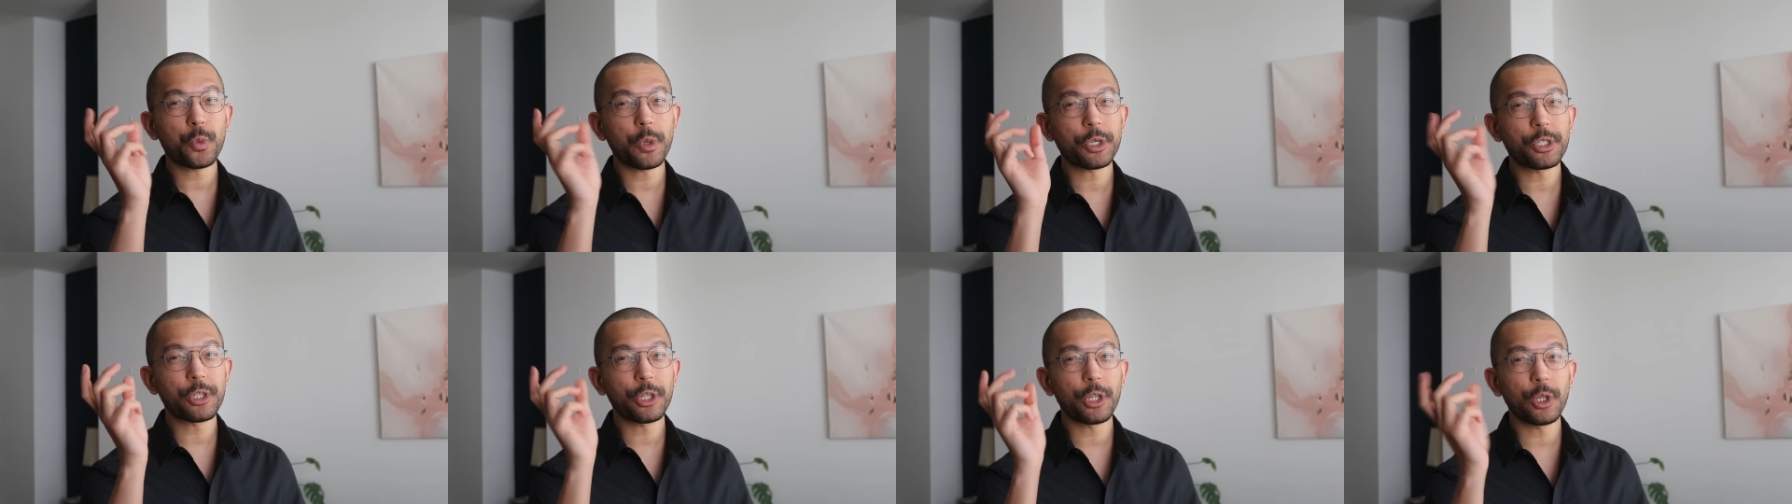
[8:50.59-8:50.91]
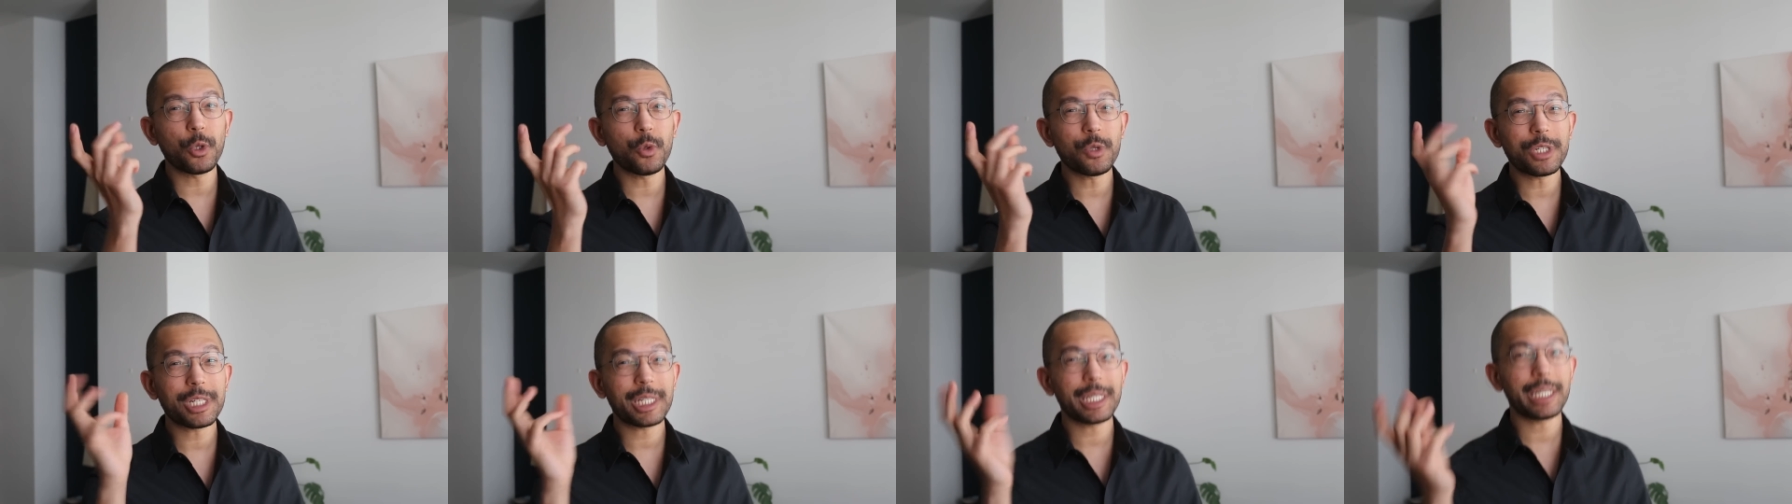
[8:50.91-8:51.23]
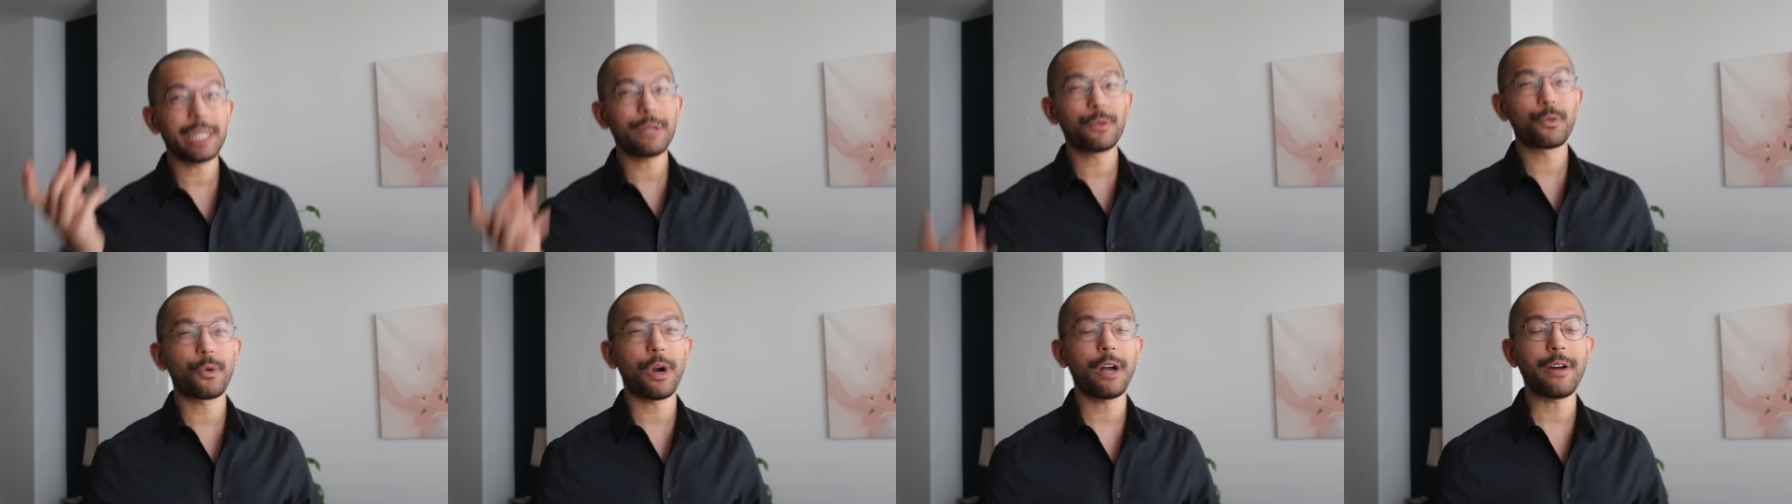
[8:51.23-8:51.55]
which
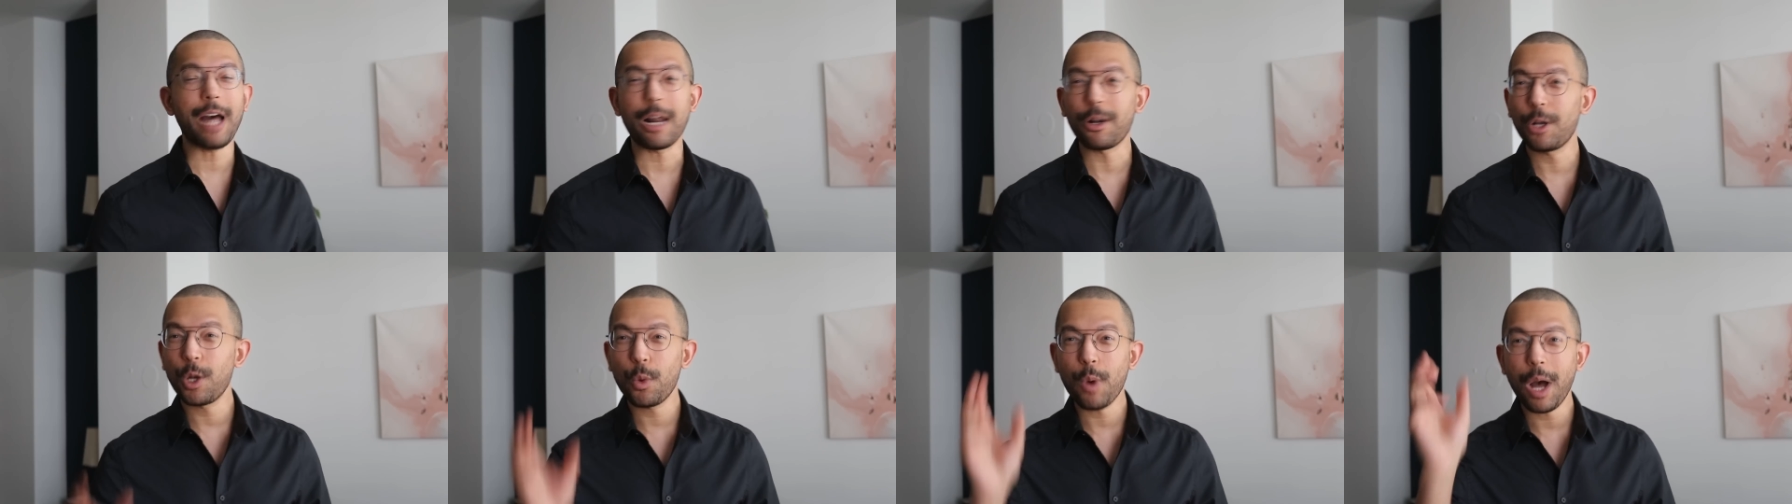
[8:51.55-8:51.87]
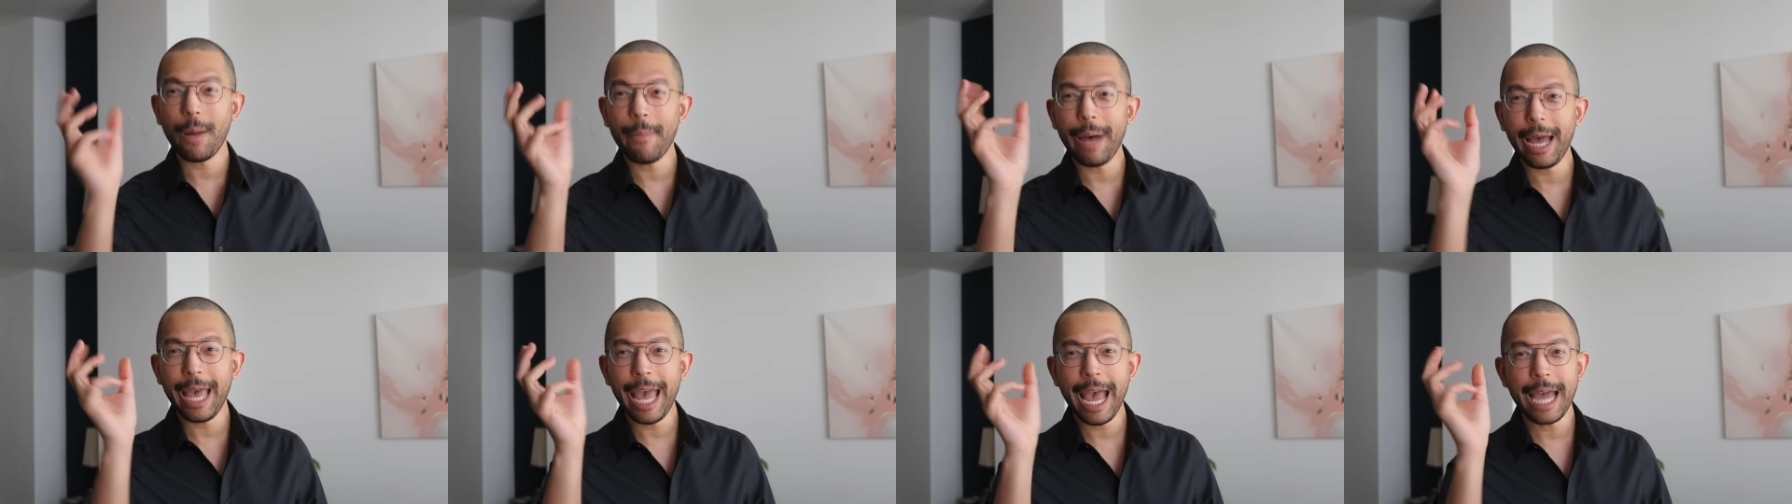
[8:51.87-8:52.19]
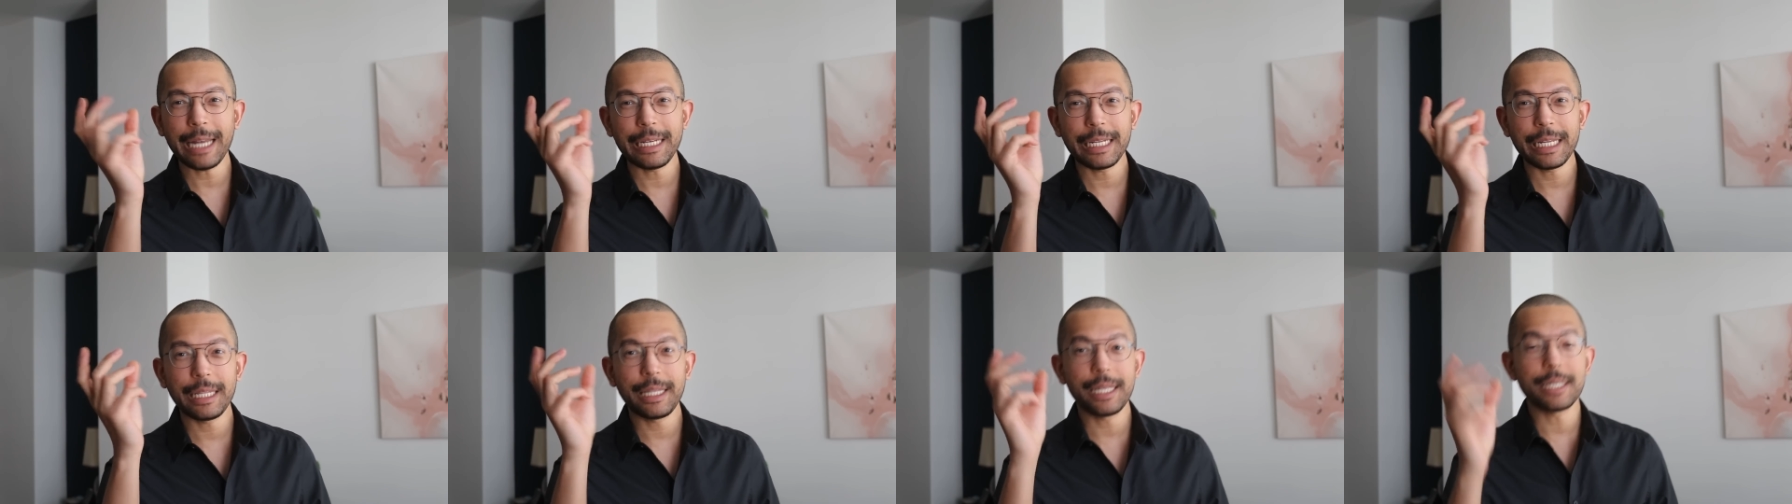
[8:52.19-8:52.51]
loosely, I don't know why my
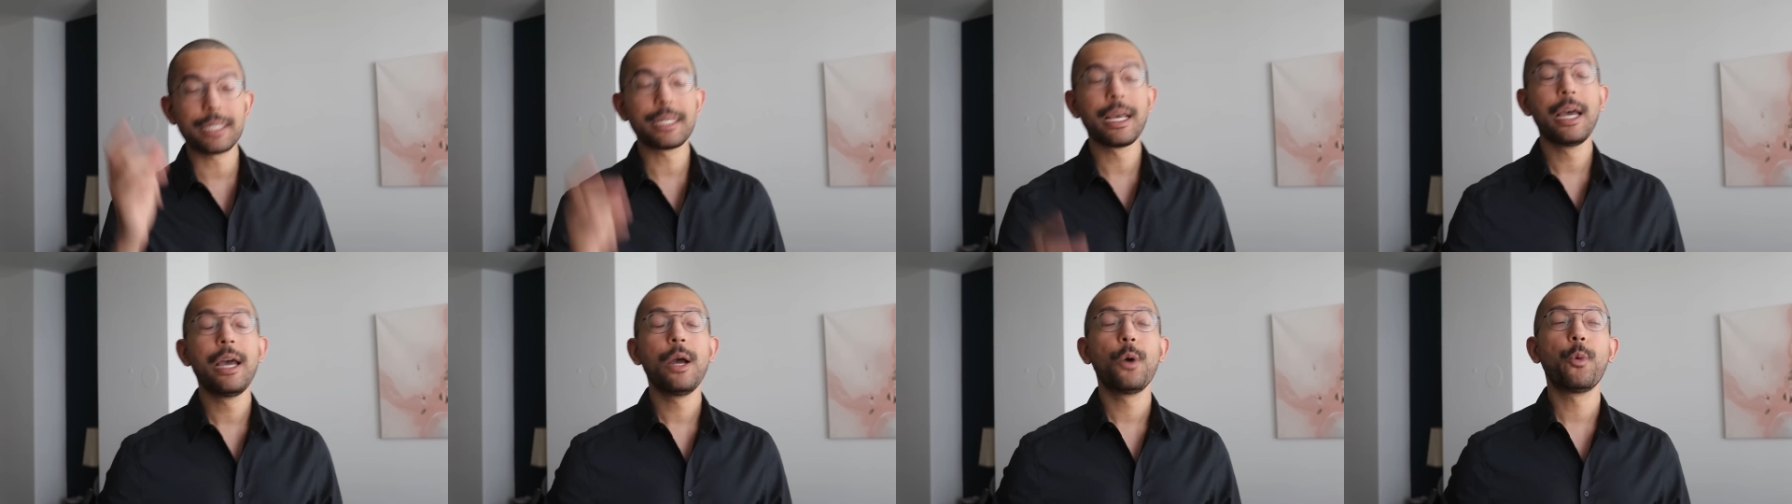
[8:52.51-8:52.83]
hand did this,